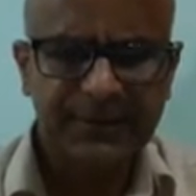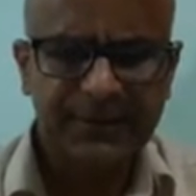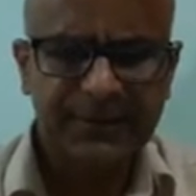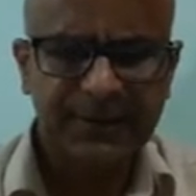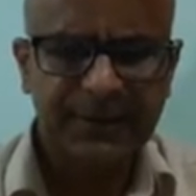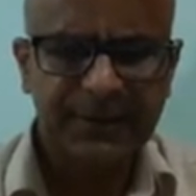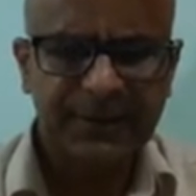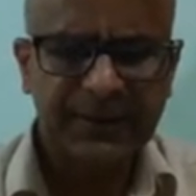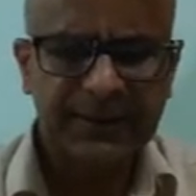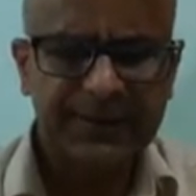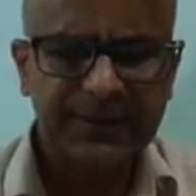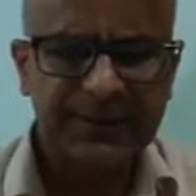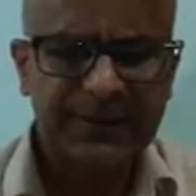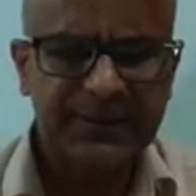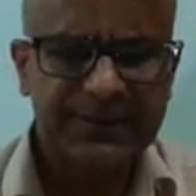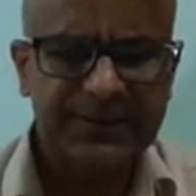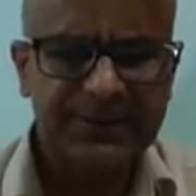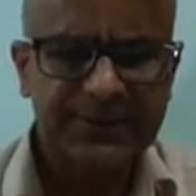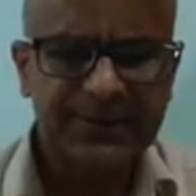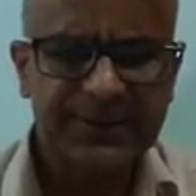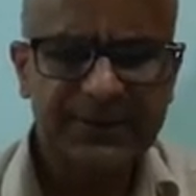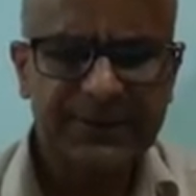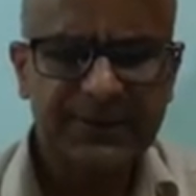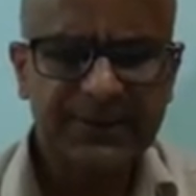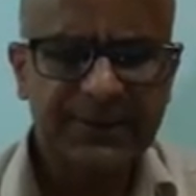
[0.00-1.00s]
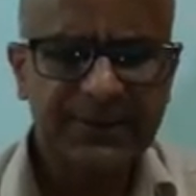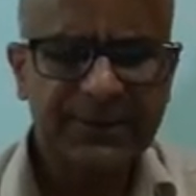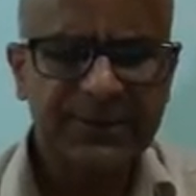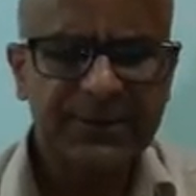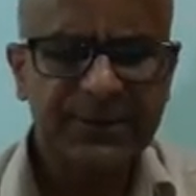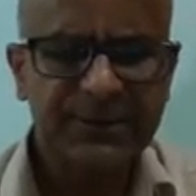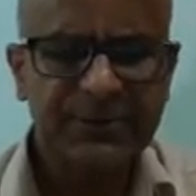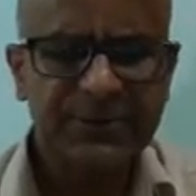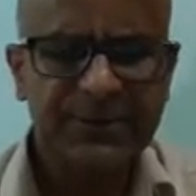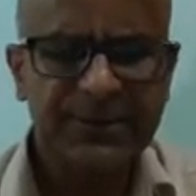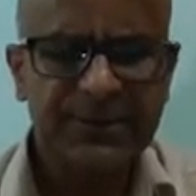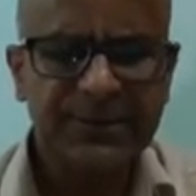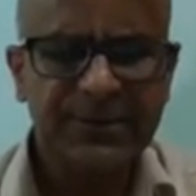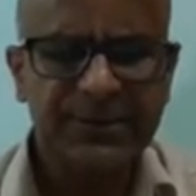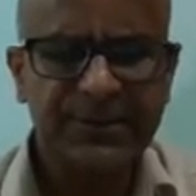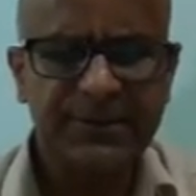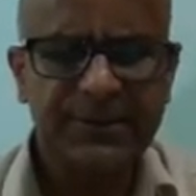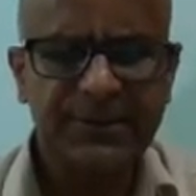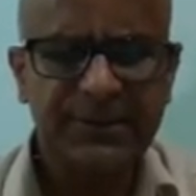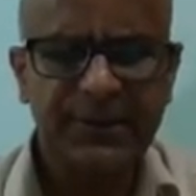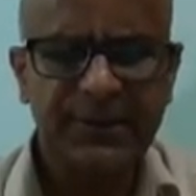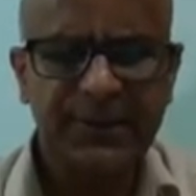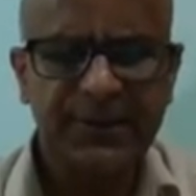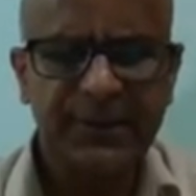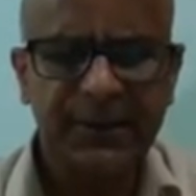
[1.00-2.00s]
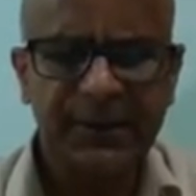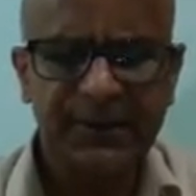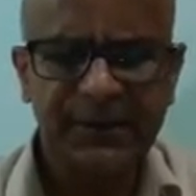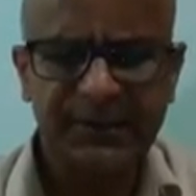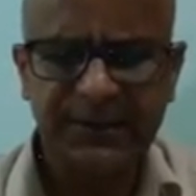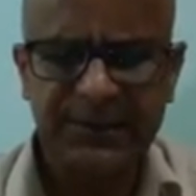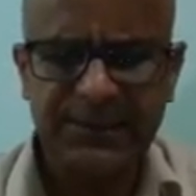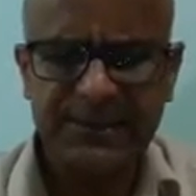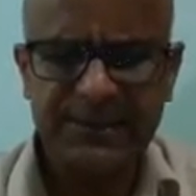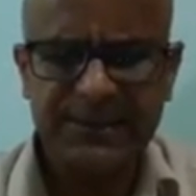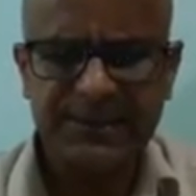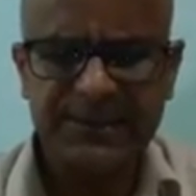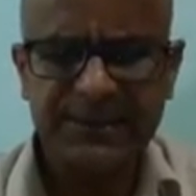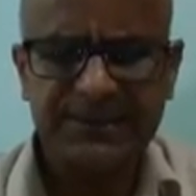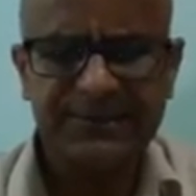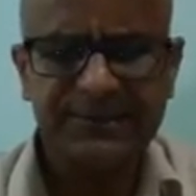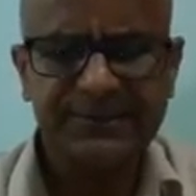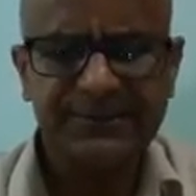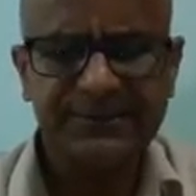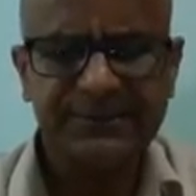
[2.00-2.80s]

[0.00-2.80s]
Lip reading: I can state condition using unless,